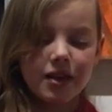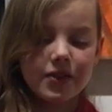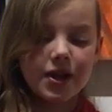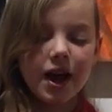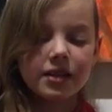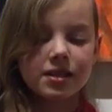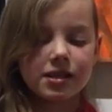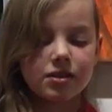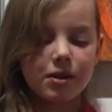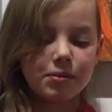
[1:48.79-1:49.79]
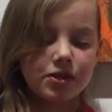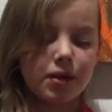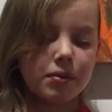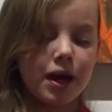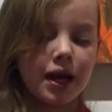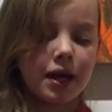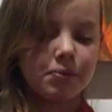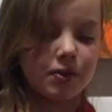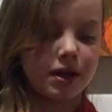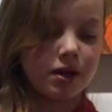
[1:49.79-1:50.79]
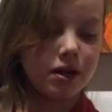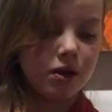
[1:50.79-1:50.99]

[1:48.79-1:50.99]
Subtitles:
The dots and scribbles on my apron